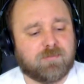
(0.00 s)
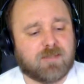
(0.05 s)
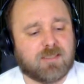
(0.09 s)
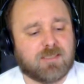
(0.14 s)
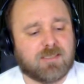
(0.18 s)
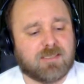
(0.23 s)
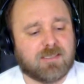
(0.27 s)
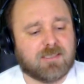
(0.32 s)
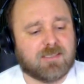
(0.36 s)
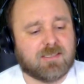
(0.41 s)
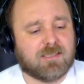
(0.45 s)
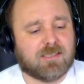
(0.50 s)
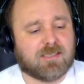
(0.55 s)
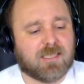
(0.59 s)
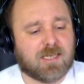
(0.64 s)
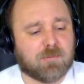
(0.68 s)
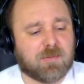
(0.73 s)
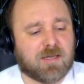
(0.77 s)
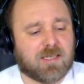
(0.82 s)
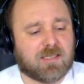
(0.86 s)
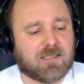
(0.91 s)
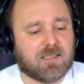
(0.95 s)
This is the thing. I
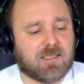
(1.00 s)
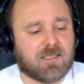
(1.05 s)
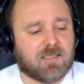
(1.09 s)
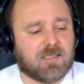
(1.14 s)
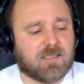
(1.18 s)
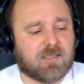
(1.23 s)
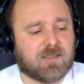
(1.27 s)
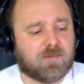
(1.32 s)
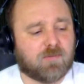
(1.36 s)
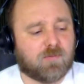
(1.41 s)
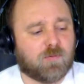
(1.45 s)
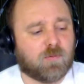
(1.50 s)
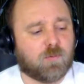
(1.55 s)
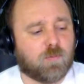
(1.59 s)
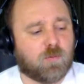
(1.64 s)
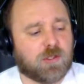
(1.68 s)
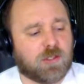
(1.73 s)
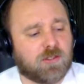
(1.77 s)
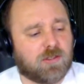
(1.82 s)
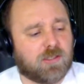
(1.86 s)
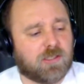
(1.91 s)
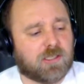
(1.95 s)
mean, I think
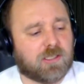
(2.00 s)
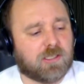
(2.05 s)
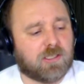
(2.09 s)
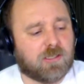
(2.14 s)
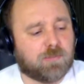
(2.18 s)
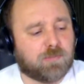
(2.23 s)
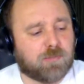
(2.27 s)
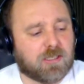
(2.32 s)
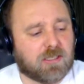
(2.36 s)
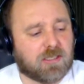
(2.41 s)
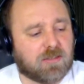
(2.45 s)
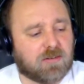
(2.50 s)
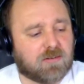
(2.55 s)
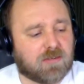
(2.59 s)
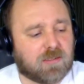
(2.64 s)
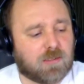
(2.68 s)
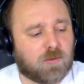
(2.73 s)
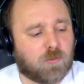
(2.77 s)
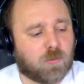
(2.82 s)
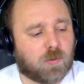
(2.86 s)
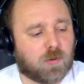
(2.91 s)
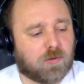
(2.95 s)
when you look in the
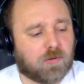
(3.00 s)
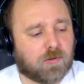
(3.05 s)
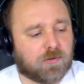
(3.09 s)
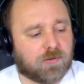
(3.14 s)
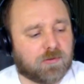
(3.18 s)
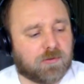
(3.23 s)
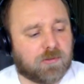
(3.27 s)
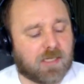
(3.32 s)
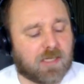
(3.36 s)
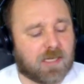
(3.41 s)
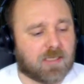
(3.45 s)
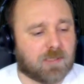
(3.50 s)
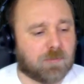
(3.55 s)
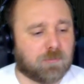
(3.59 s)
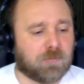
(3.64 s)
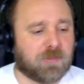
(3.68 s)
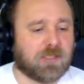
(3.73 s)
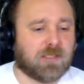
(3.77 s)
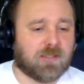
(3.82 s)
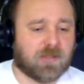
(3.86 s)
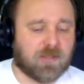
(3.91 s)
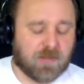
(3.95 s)
PC world, and I
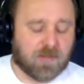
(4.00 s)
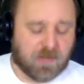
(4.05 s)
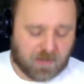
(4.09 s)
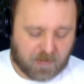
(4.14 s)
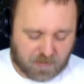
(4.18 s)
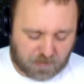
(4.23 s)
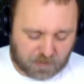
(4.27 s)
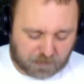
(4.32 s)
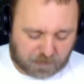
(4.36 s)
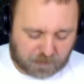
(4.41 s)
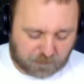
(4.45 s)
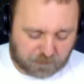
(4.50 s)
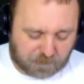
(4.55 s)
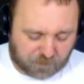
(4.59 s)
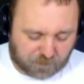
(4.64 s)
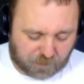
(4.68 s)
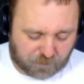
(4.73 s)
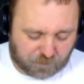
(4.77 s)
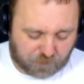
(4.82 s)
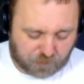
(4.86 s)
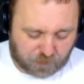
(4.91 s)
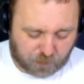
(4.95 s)
mean, because I was
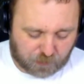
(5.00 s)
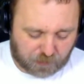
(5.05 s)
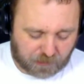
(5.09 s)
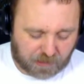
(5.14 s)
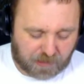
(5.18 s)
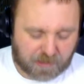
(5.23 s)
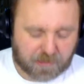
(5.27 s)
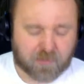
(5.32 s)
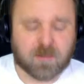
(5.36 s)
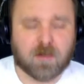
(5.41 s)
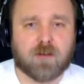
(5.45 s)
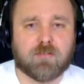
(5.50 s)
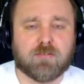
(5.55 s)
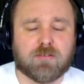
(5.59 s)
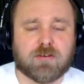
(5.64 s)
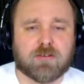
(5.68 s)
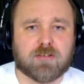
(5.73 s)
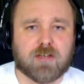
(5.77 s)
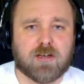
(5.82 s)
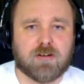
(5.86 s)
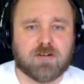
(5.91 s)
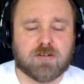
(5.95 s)
having a few online
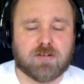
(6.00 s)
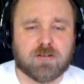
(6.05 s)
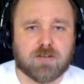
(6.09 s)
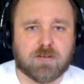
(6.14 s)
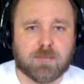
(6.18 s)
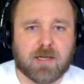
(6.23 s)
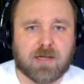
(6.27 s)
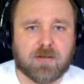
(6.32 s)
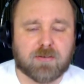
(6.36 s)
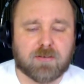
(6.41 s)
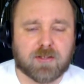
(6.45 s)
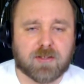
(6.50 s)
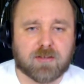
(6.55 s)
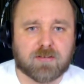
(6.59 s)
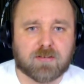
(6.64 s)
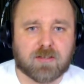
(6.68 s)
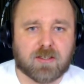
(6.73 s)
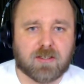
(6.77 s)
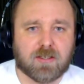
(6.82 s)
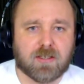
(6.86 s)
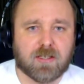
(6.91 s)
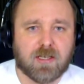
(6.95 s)
conversations about this,
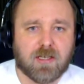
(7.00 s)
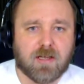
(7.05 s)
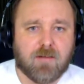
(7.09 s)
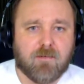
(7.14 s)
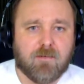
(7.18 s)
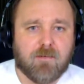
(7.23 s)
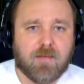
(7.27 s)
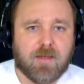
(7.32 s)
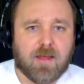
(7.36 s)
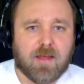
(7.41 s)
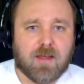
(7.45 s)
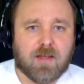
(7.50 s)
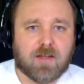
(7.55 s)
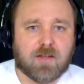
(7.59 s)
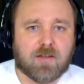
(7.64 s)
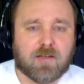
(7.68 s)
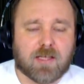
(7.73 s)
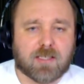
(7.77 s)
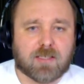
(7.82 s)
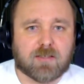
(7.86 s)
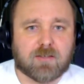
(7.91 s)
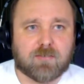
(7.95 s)
and
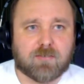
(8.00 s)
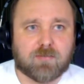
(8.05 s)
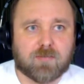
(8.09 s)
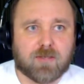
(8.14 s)
like,